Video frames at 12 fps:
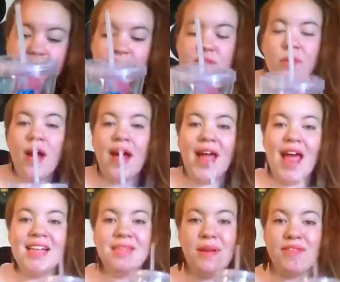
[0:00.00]
the reason why
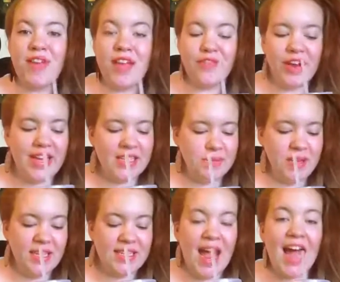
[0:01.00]
it's my favorite is
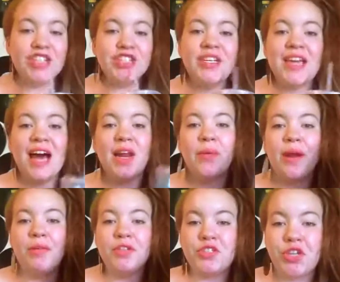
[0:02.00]
because I actually got it when
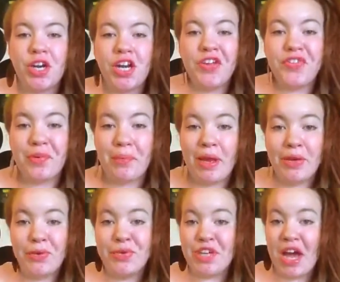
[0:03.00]
I was training for my
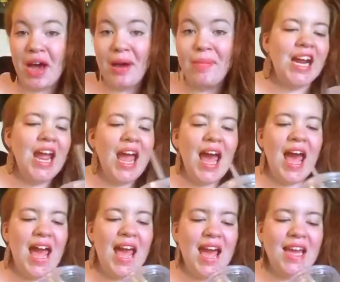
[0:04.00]
new job.
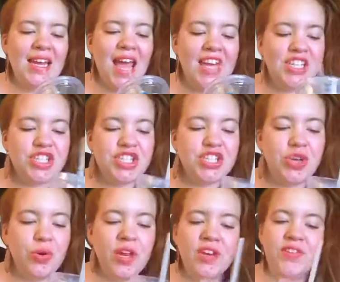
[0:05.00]
And it's just
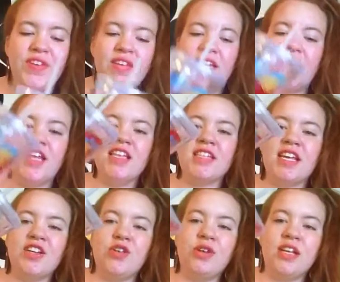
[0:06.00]
so convenient. It's
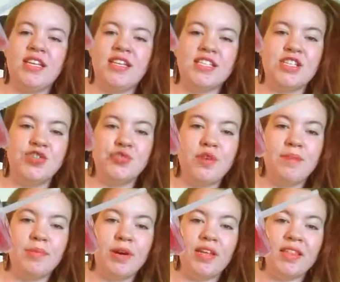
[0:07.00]
like, no, it doesn't
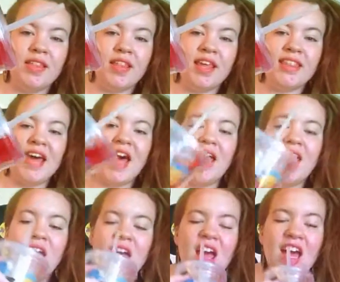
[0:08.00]
drip or anything like that.
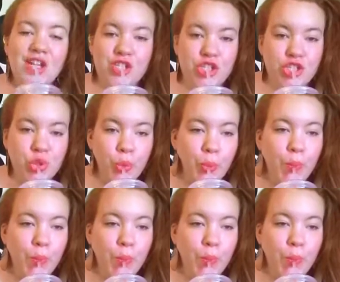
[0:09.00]
And it's just,